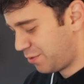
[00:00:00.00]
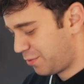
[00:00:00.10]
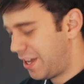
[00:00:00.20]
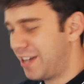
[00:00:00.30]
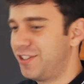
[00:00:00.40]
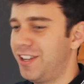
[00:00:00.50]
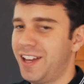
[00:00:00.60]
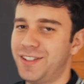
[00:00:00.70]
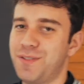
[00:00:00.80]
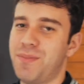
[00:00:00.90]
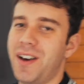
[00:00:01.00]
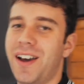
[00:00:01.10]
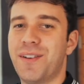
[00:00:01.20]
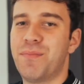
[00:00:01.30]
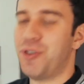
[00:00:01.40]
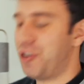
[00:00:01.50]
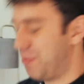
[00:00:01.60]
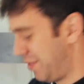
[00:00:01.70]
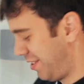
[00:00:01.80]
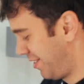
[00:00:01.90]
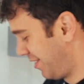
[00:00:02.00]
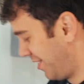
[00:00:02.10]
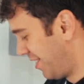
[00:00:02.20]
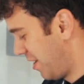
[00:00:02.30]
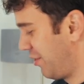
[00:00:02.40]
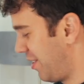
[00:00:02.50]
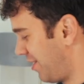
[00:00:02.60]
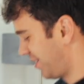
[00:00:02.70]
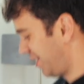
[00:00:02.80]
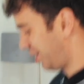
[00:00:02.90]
we actually had to buy a Barbie. Don't ask any